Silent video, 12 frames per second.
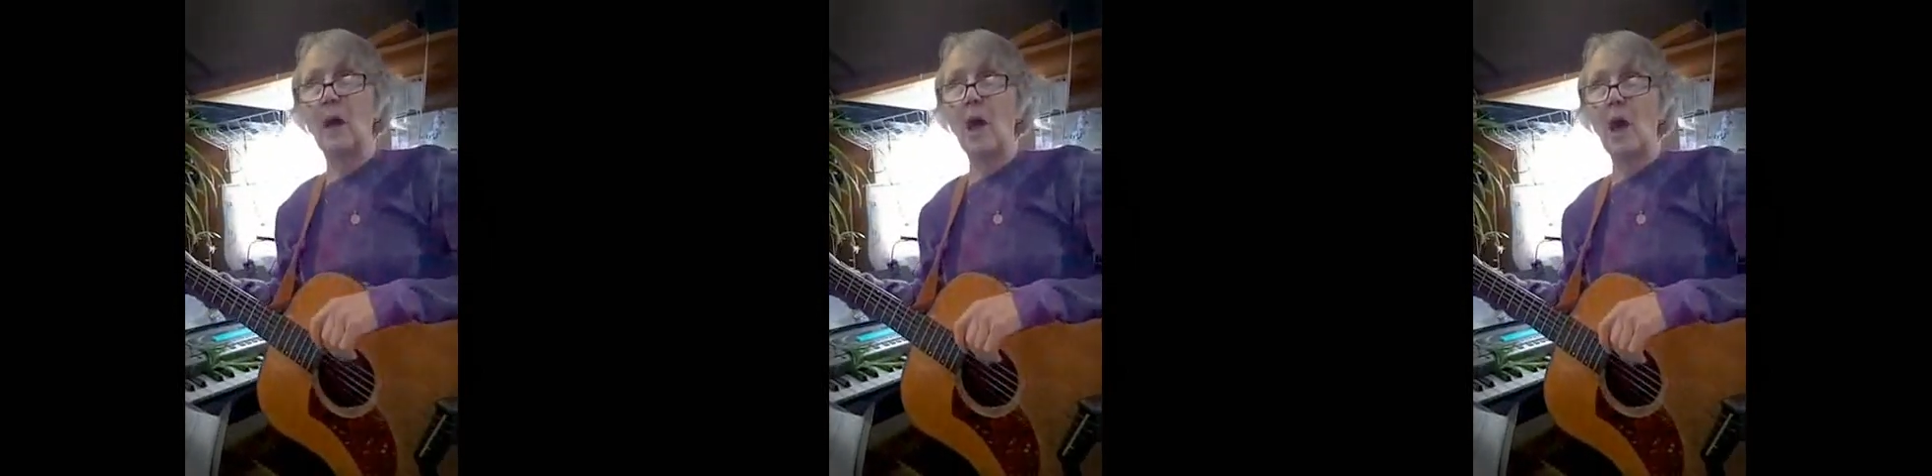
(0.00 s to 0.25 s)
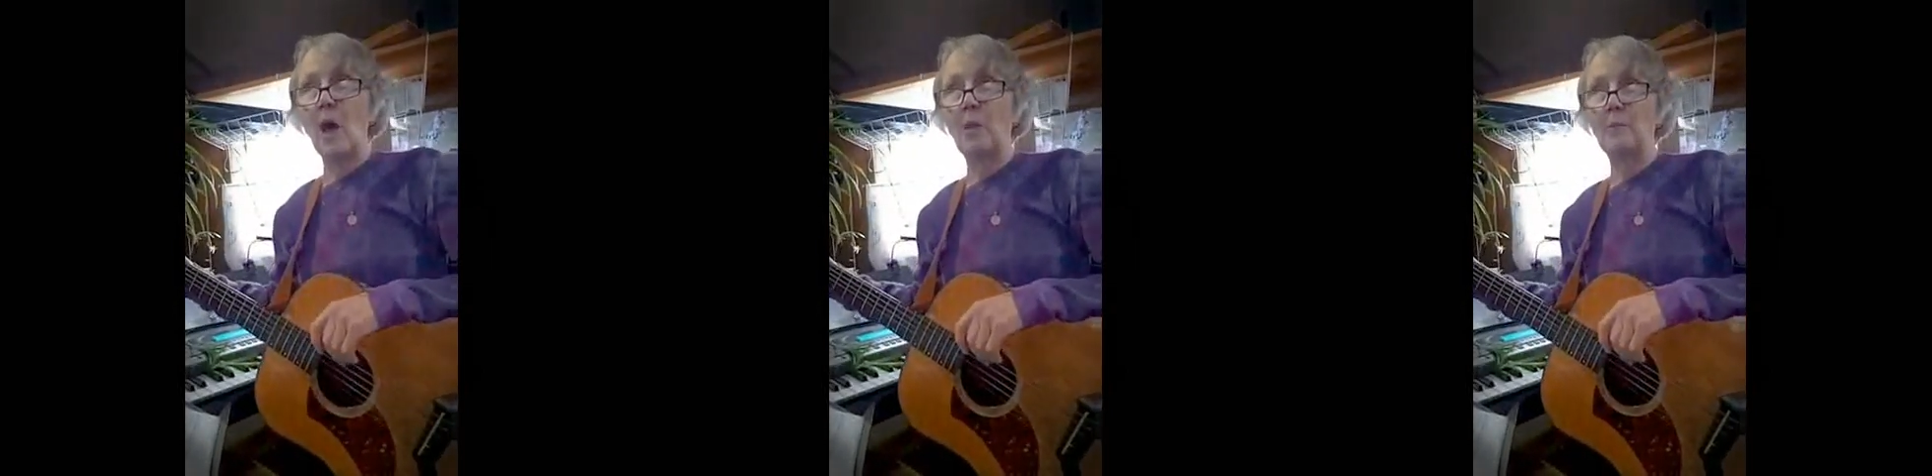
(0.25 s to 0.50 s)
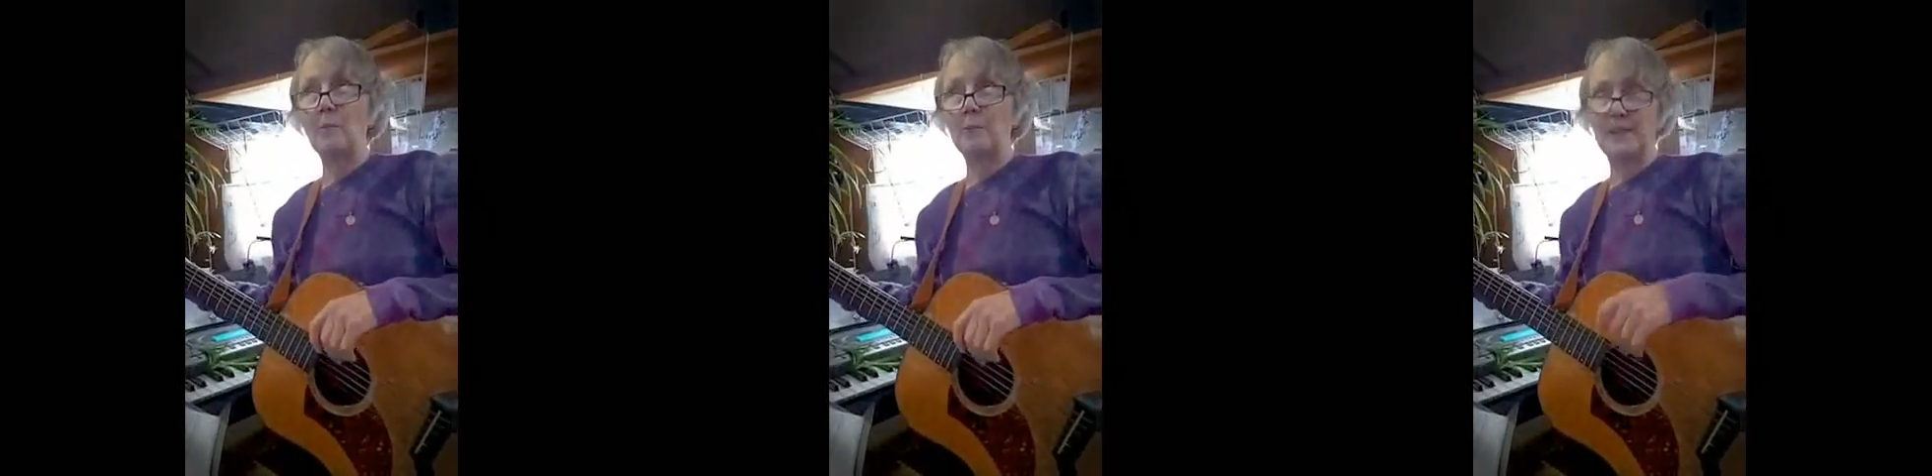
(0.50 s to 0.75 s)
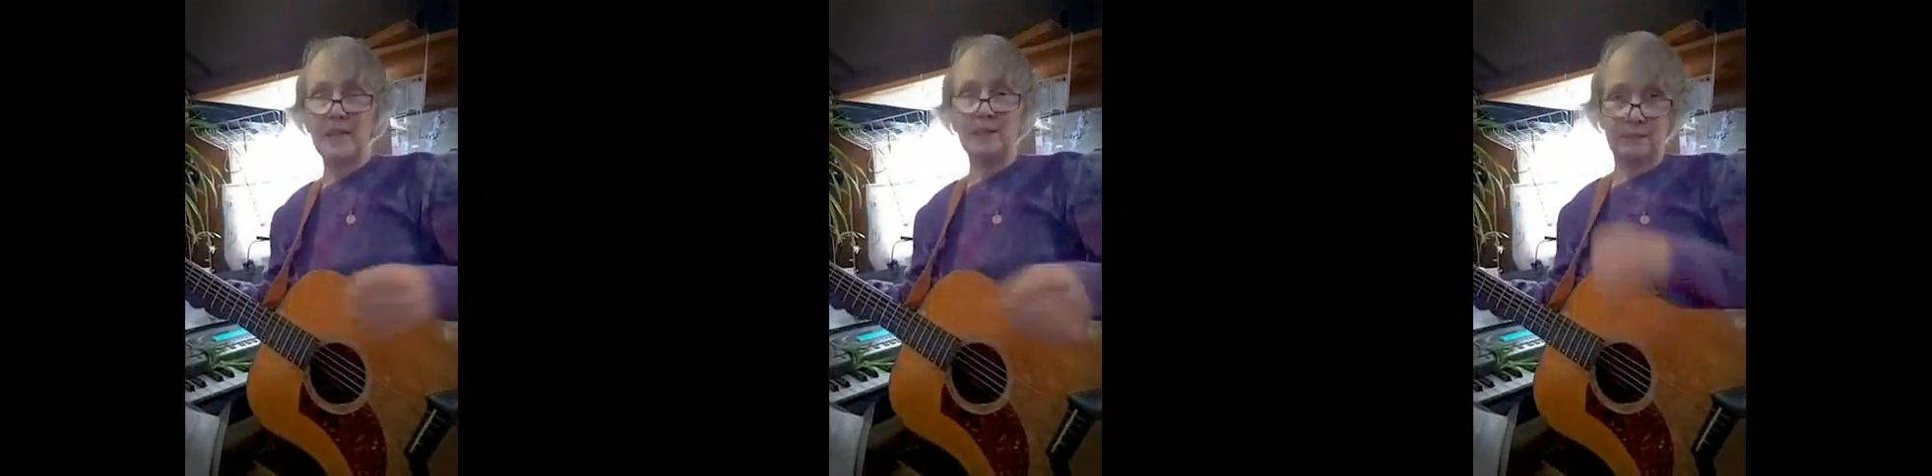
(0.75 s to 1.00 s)

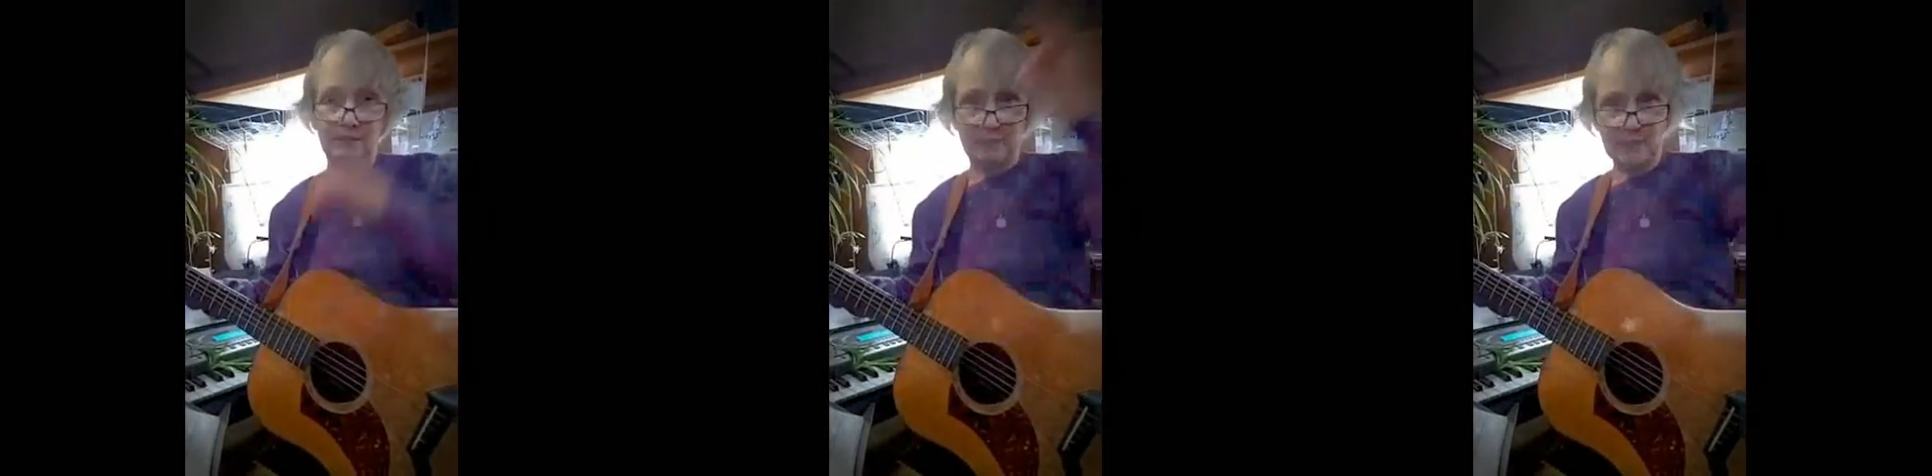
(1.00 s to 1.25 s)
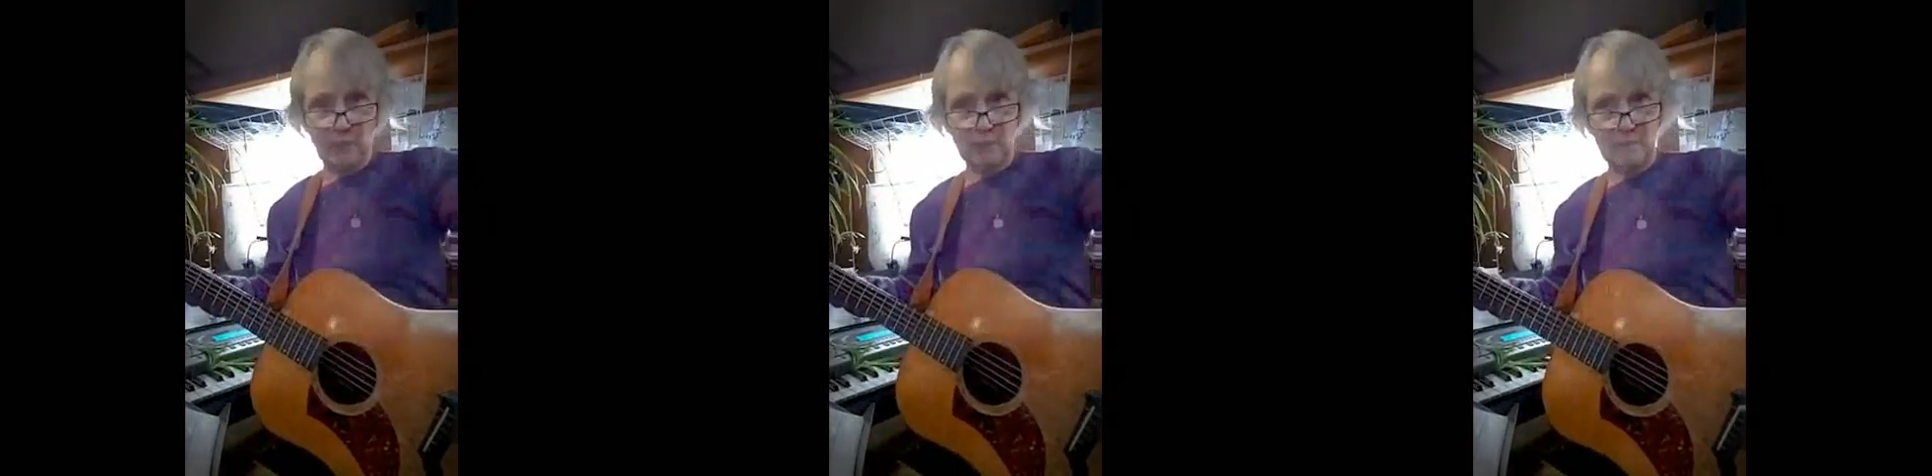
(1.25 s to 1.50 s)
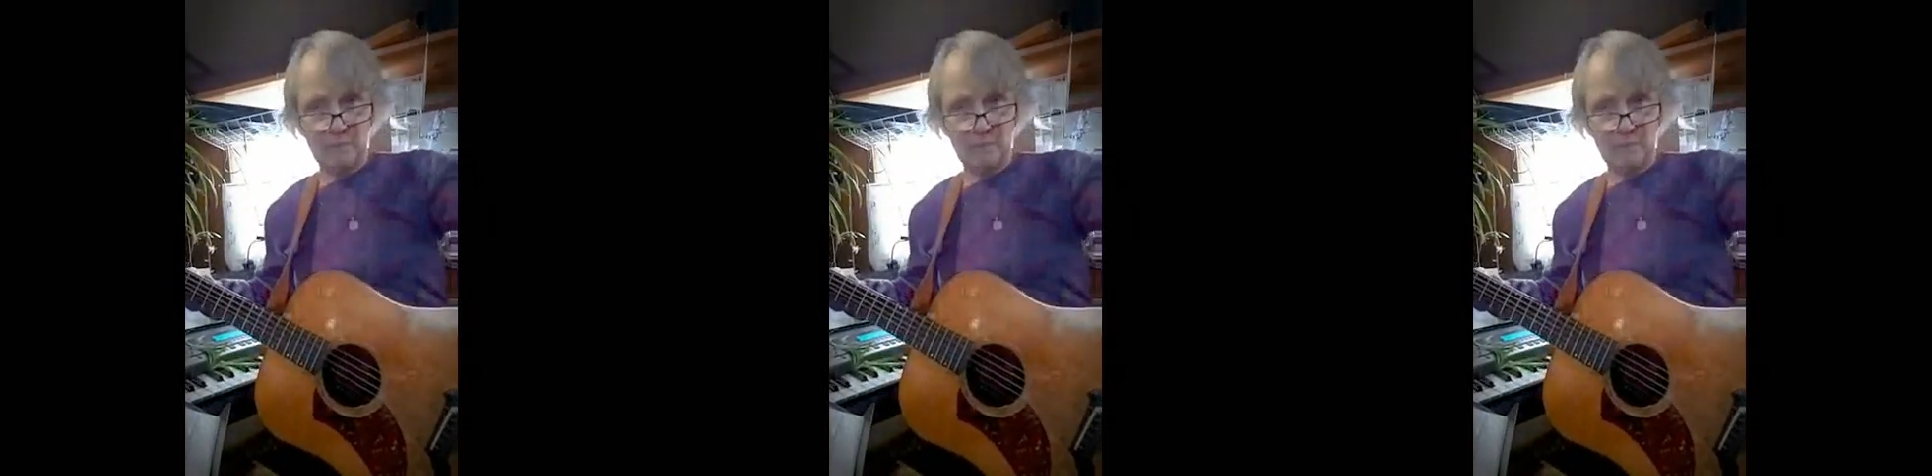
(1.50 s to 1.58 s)
but that's, you know,